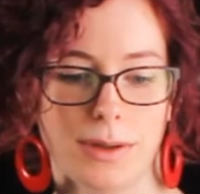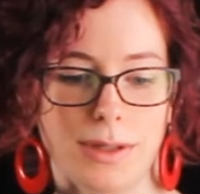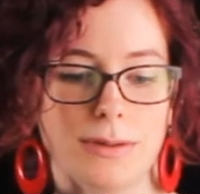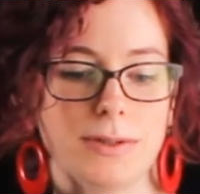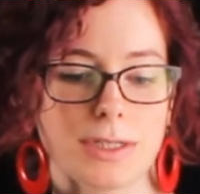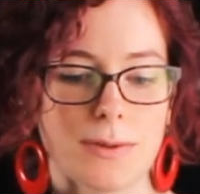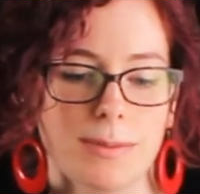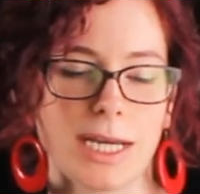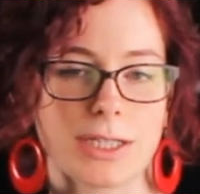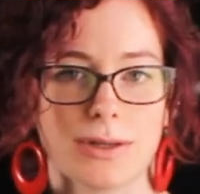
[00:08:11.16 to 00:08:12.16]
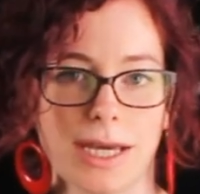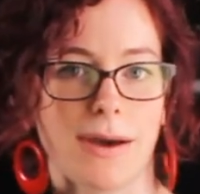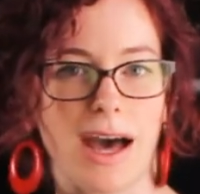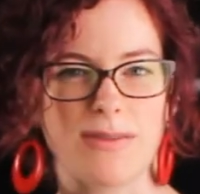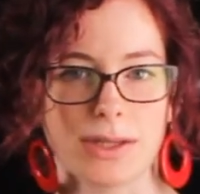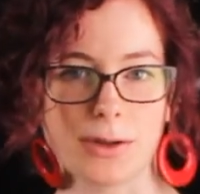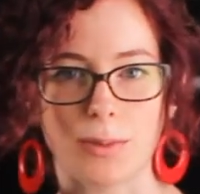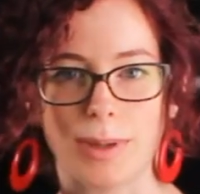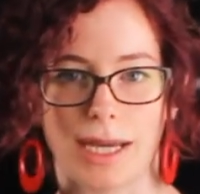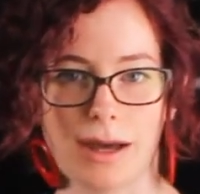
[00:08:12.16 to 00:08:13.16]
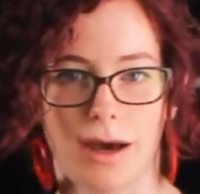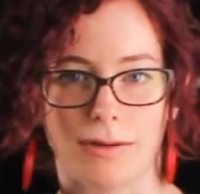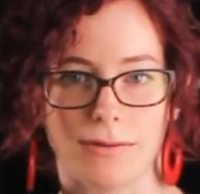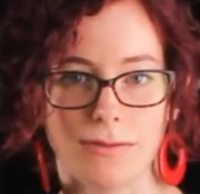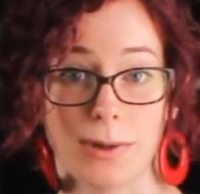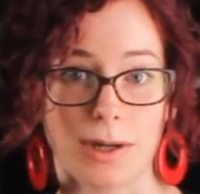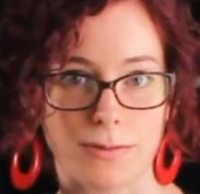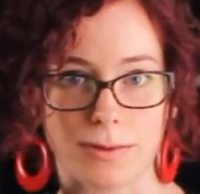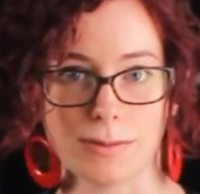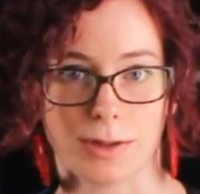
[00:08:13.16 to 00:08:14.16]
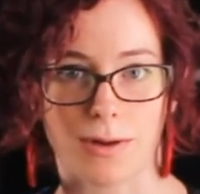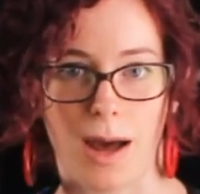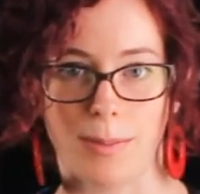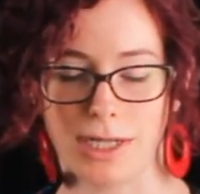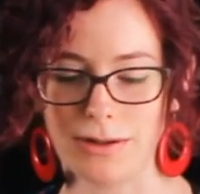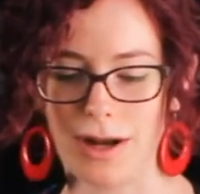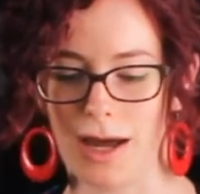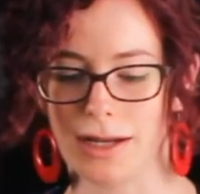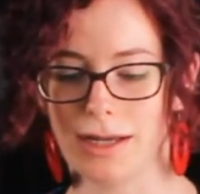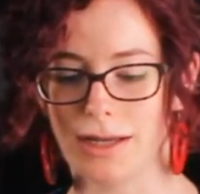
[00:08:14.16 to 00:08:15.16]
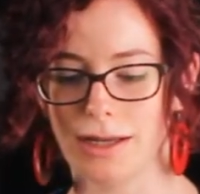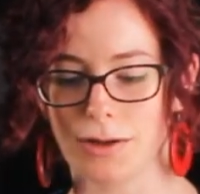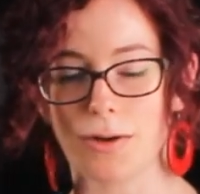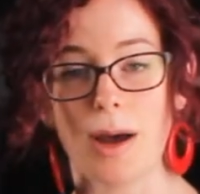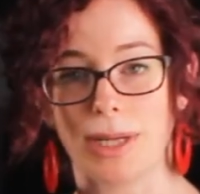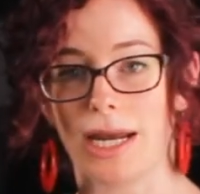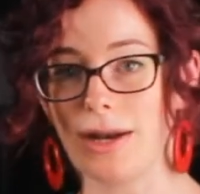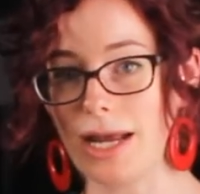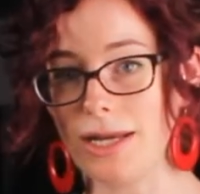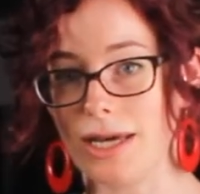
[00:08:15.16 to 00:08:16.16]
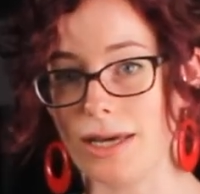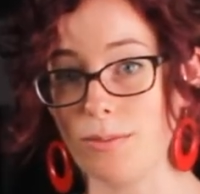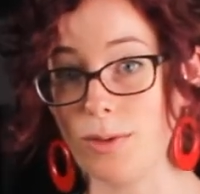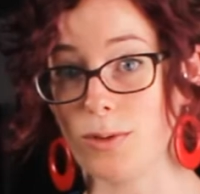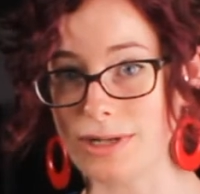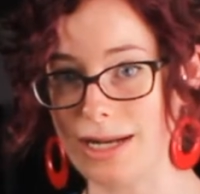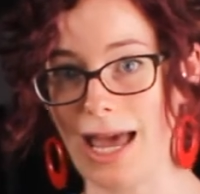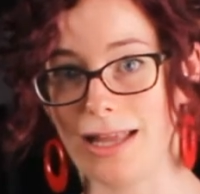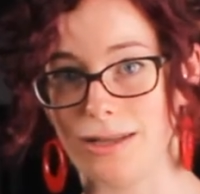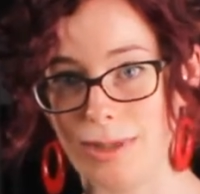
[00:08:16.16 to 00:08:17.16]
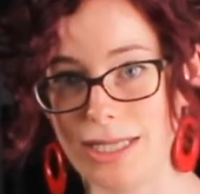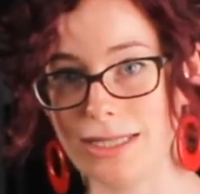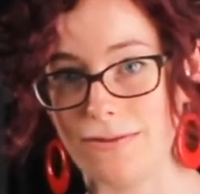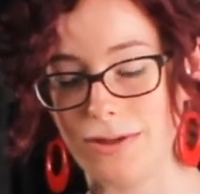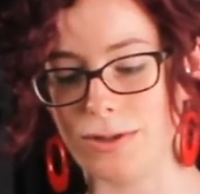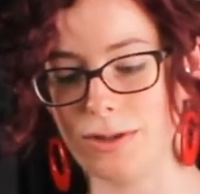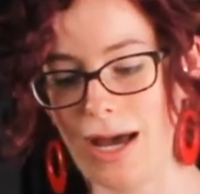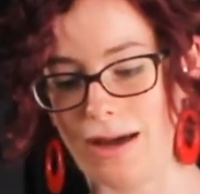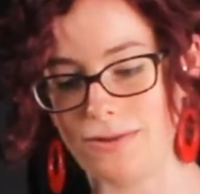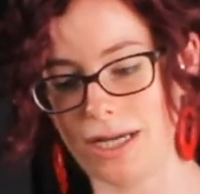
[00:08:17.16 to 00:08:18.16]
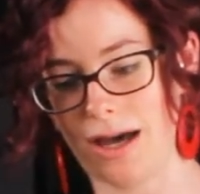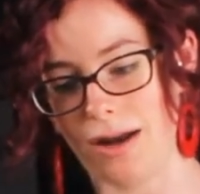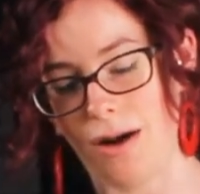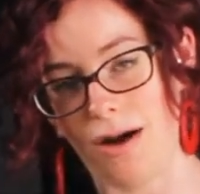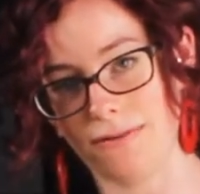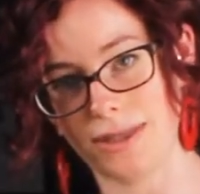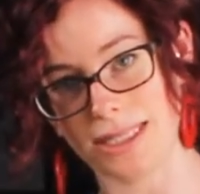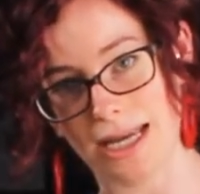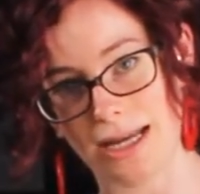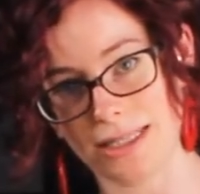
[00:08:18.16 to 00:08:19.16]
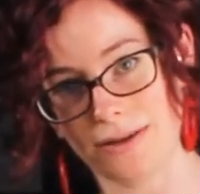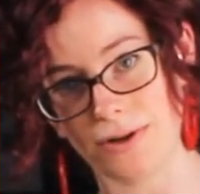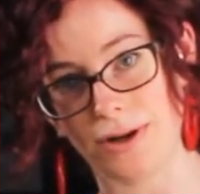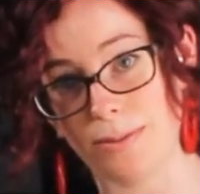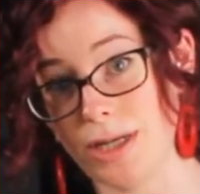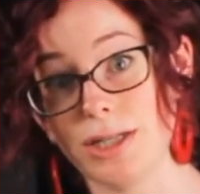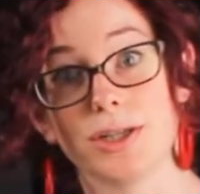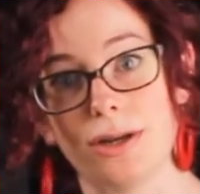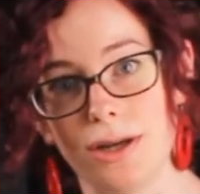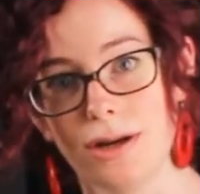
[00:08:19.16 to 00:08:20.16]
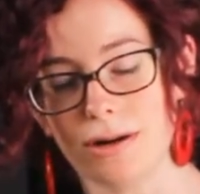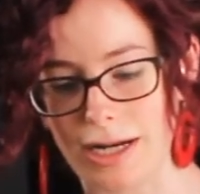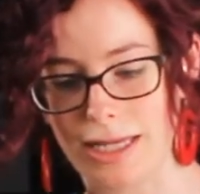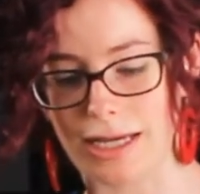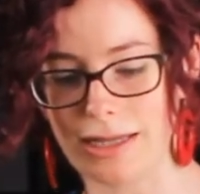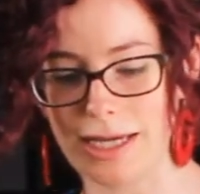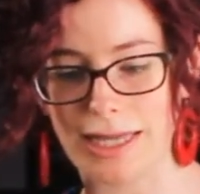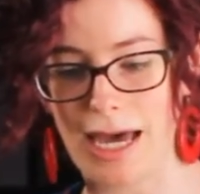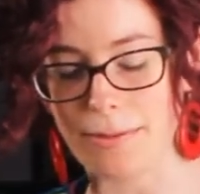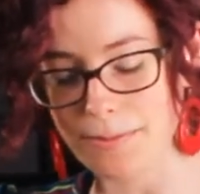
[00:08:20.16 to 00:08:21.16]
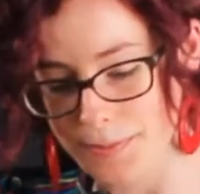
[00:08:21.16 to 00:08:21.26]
you just want to make sure that you have a little bit of wiggle room to crop and you're not cropping out any important elements if you do have to cut off the sides of your image or anything like that.